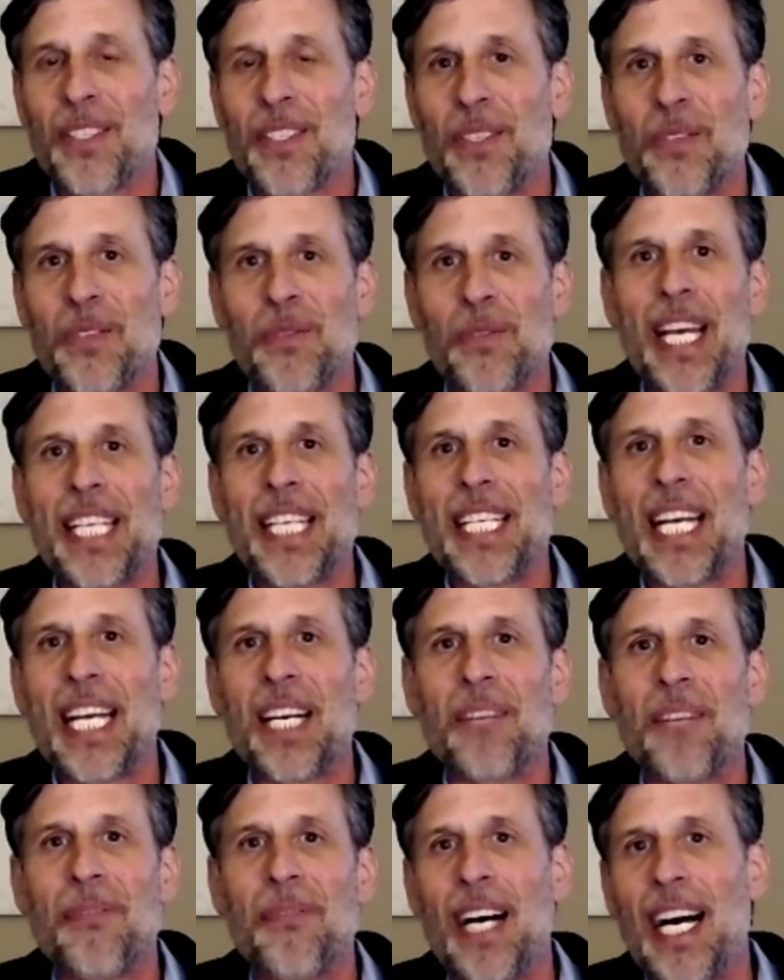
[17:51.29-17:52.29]
So as we
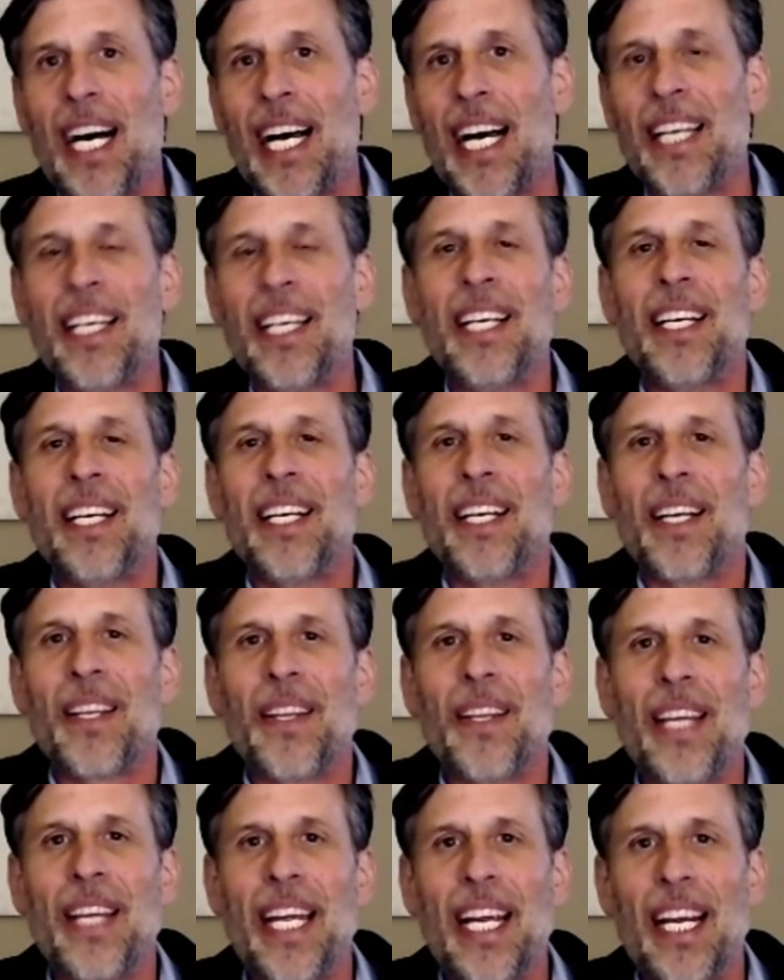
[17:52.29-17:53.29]
identify
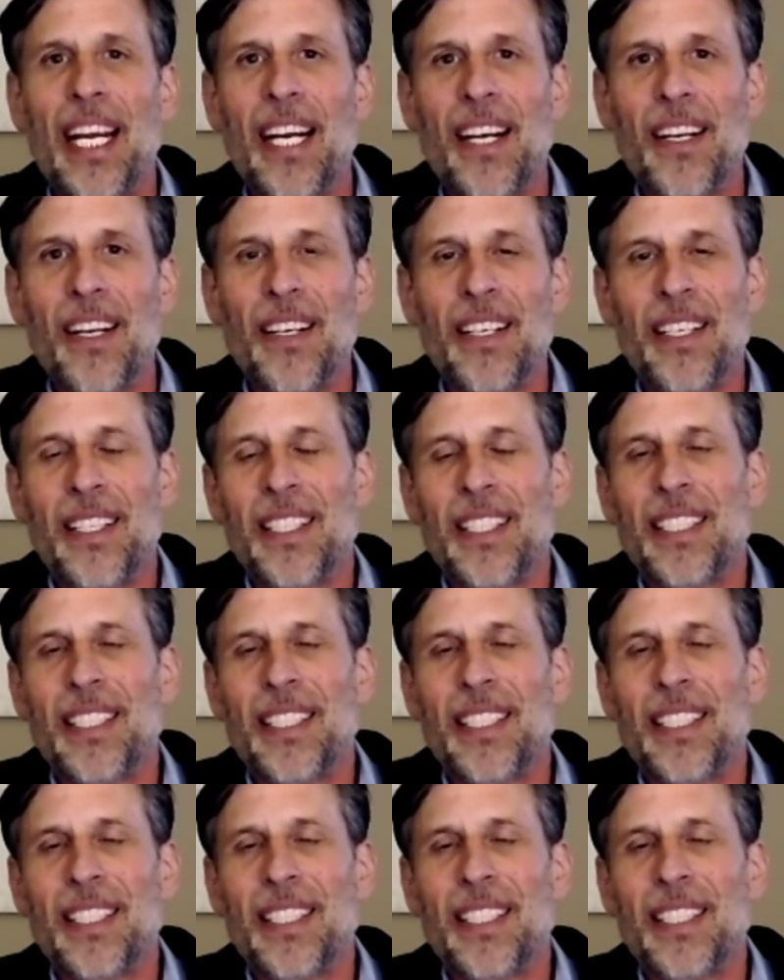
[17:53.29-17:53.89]
their,